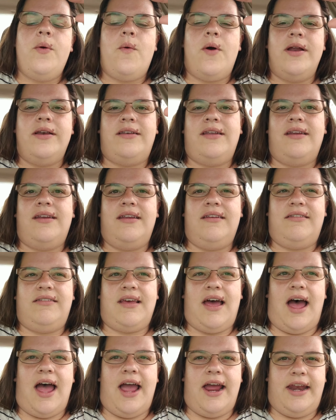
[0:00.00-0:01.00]
want to
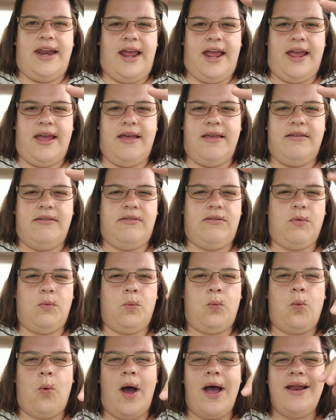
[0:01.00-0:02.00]
decide is
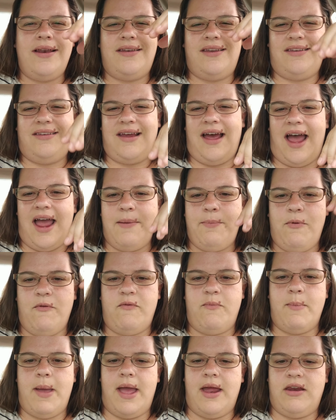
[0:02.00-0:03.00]
what type
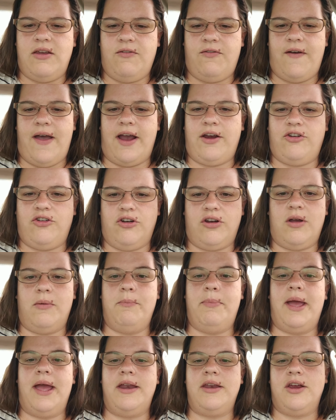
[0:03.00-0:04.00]
of manufactured
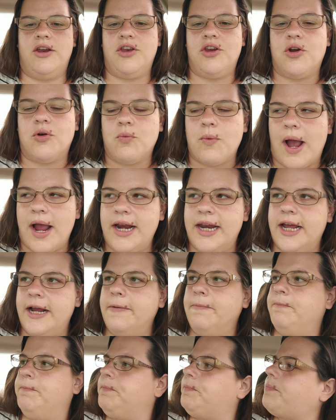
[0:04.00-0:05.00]
companion you're
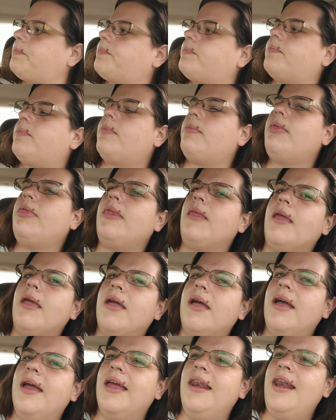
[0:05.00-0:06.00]
writing.
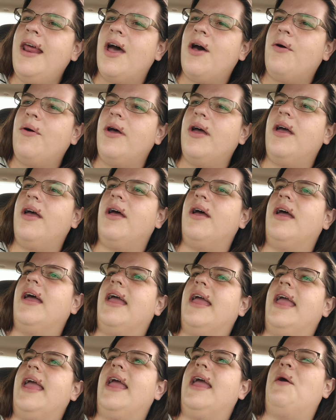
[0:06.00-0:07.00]
Now,
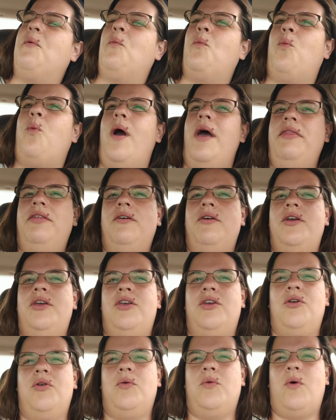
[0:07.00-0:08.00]
whether
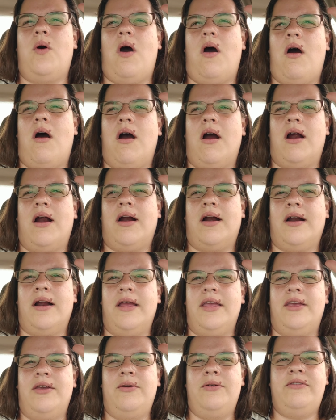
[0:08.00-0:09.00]
you are
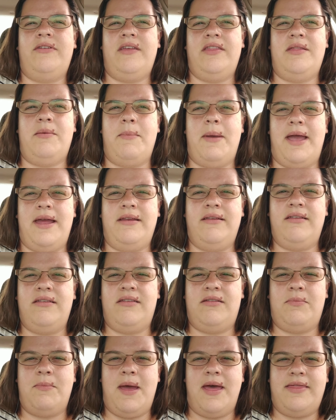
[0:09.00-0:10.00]
using the
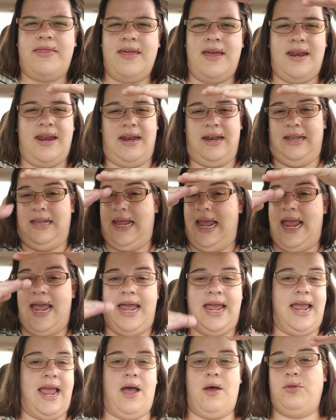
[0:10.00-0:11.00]
Maiden's method and
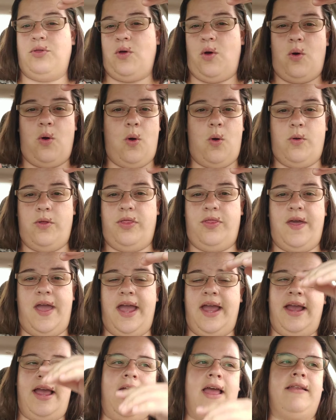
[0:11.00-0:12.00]
laying out the whole
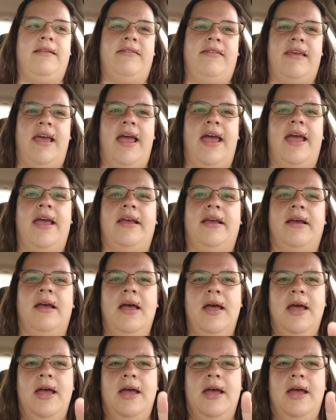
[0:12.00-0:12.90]
thing and saying,